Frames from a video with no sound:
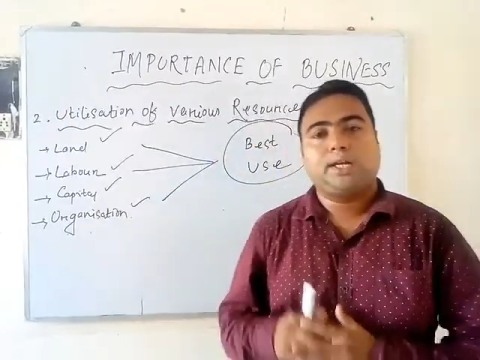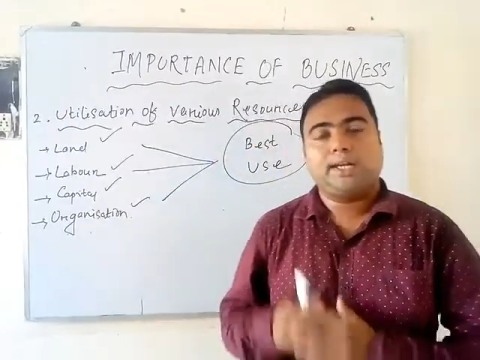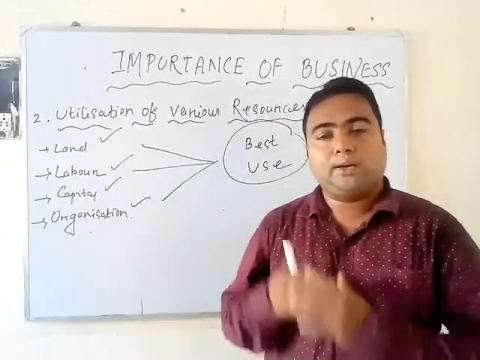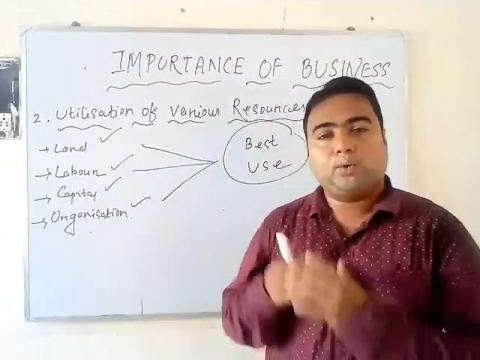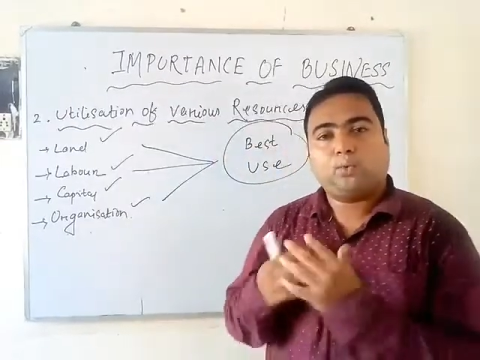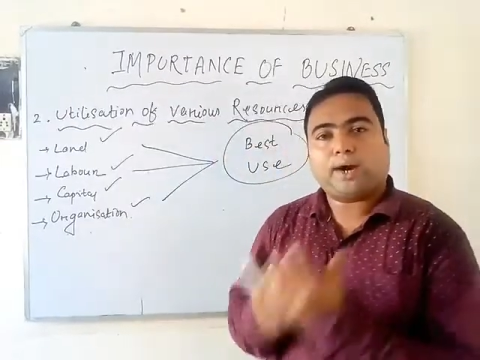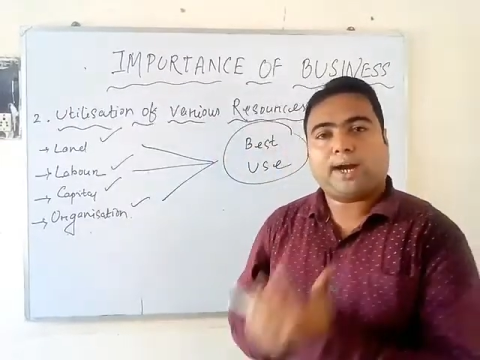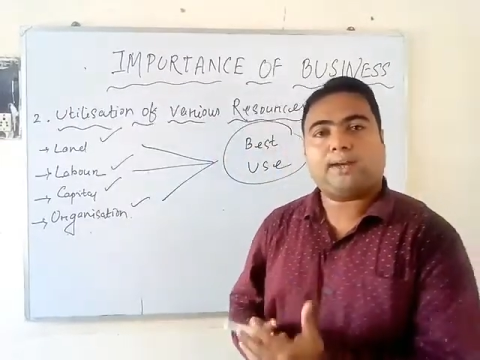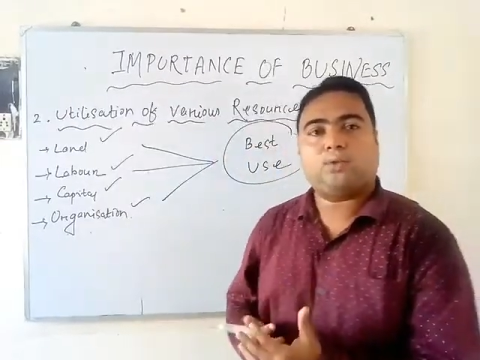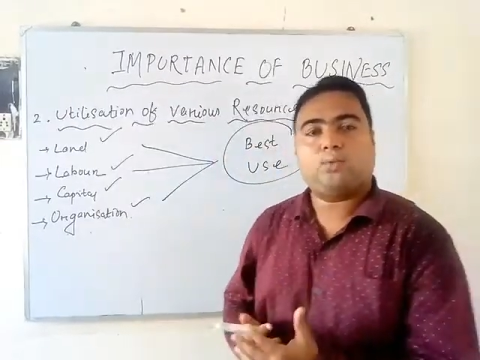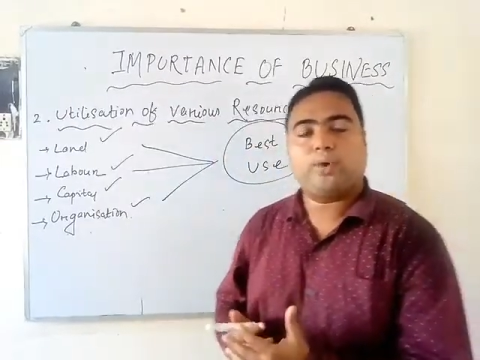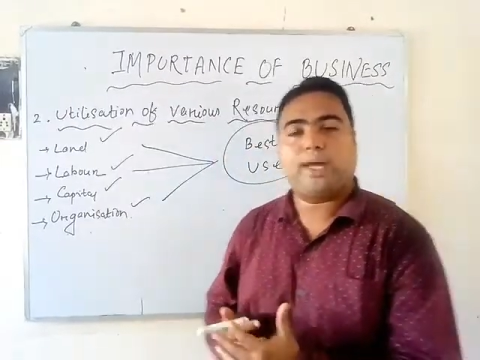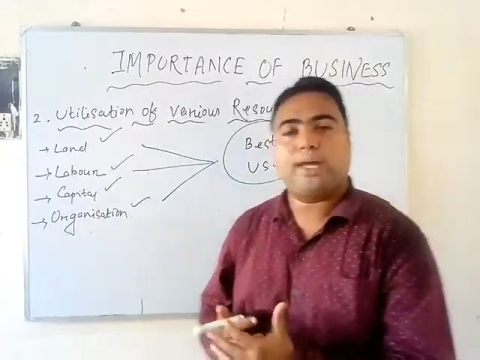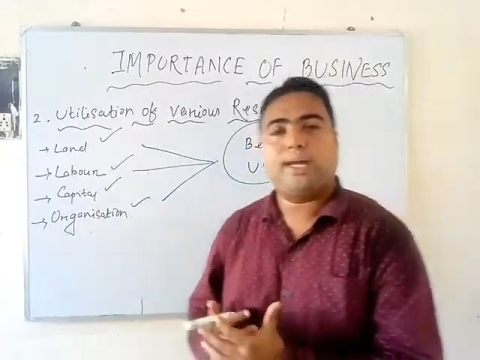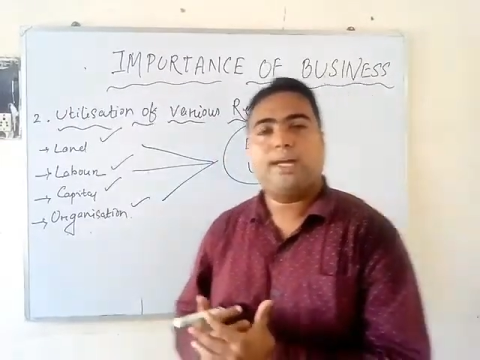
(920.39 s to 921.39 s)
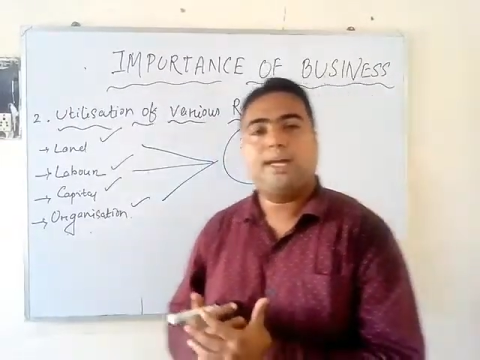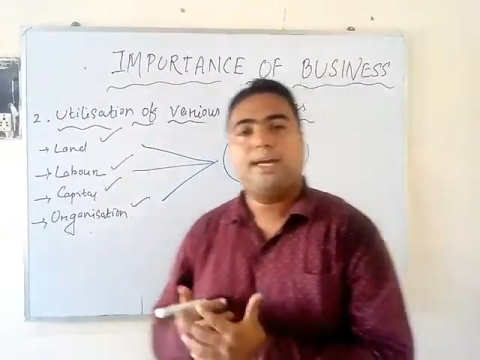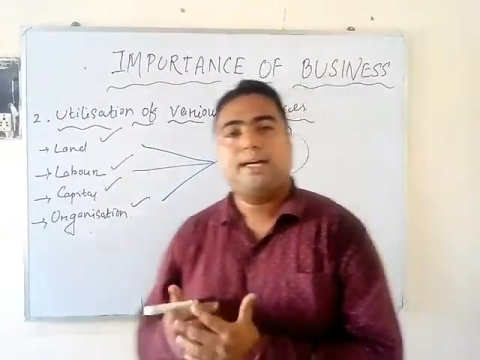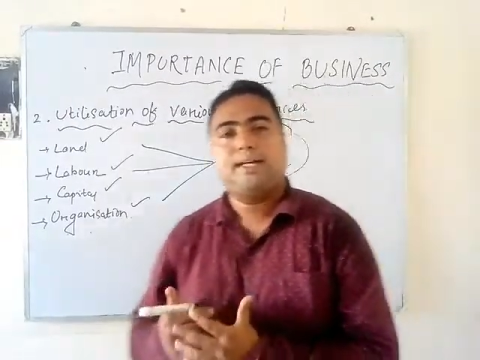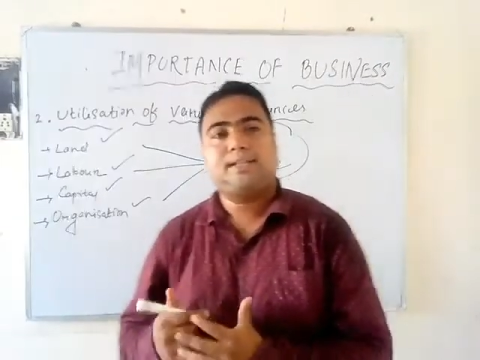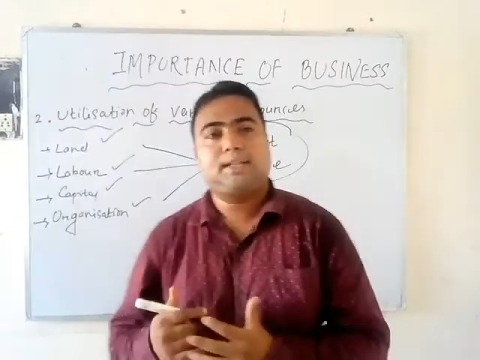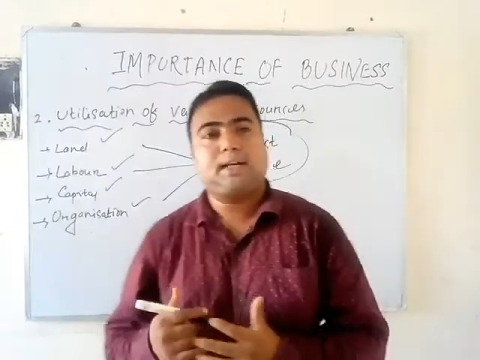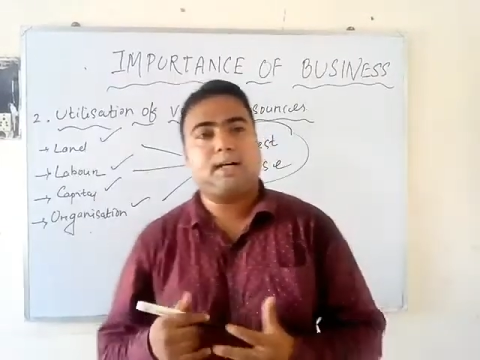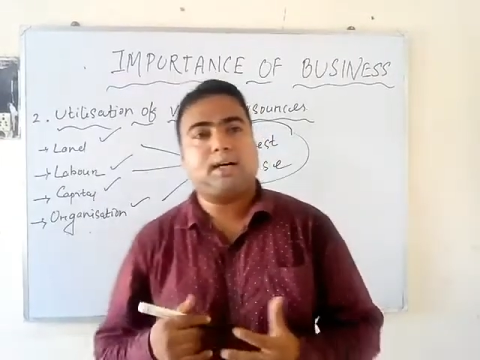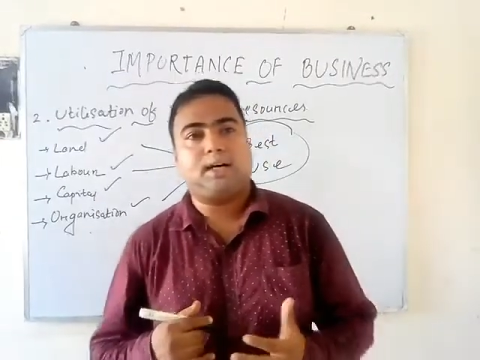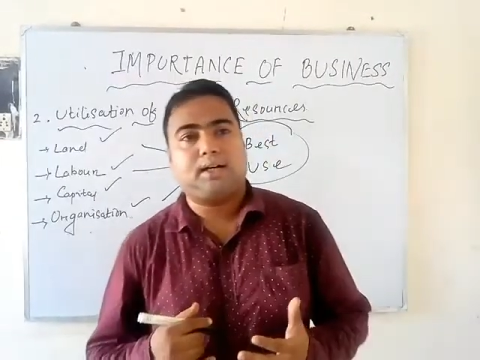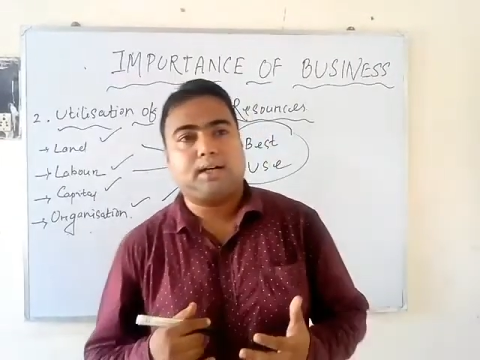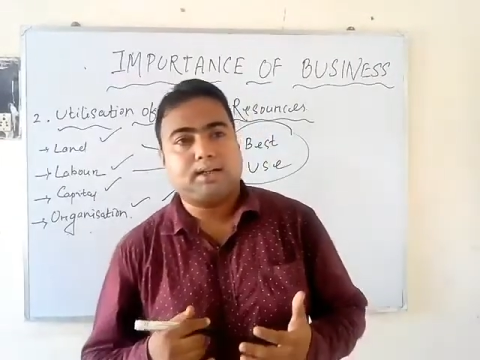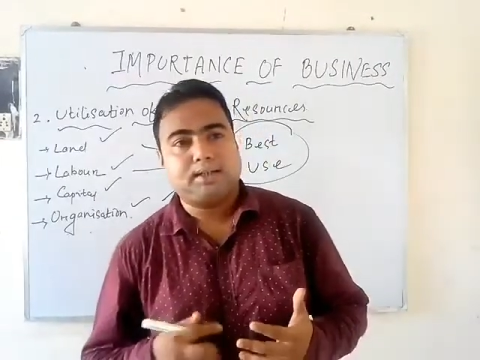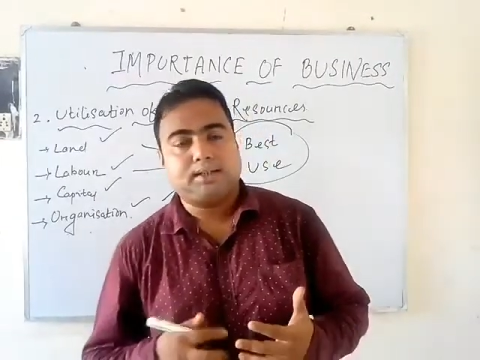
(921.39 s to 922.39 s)
in what way
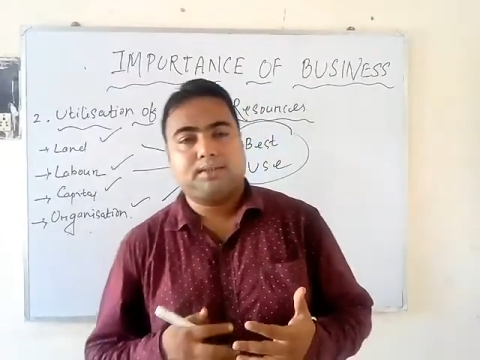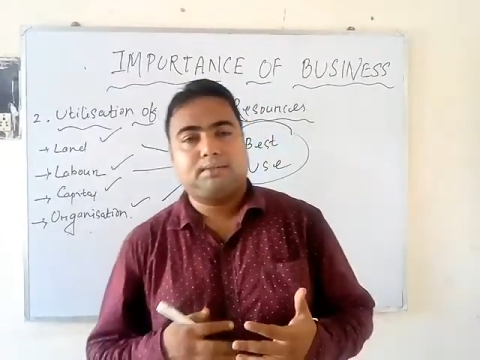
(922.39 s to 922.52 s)
the